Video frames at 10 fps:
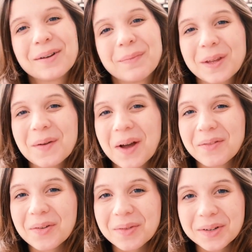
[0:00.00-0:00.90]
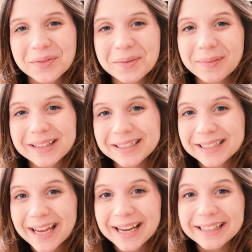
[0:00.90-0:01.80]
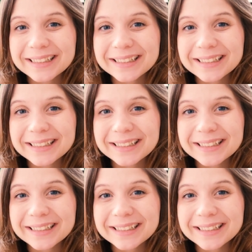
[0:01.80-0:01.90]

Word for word: hope that you have a wonderful and blessed day,